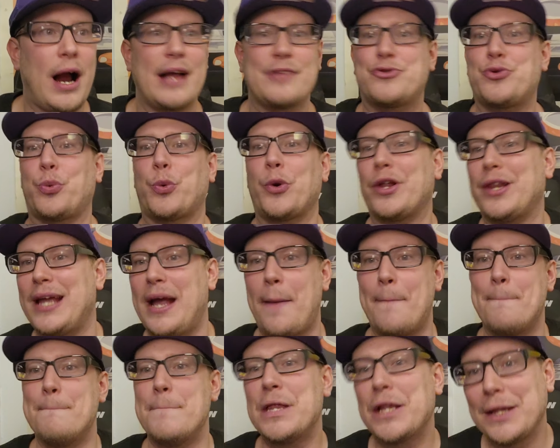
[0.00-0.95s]
it's really
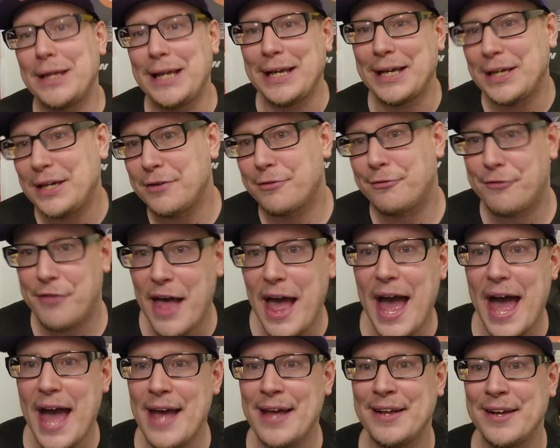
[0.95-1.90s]
$1 million if
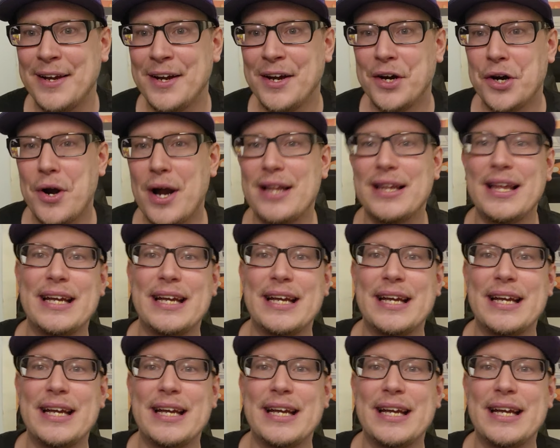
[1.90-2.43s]
that, right?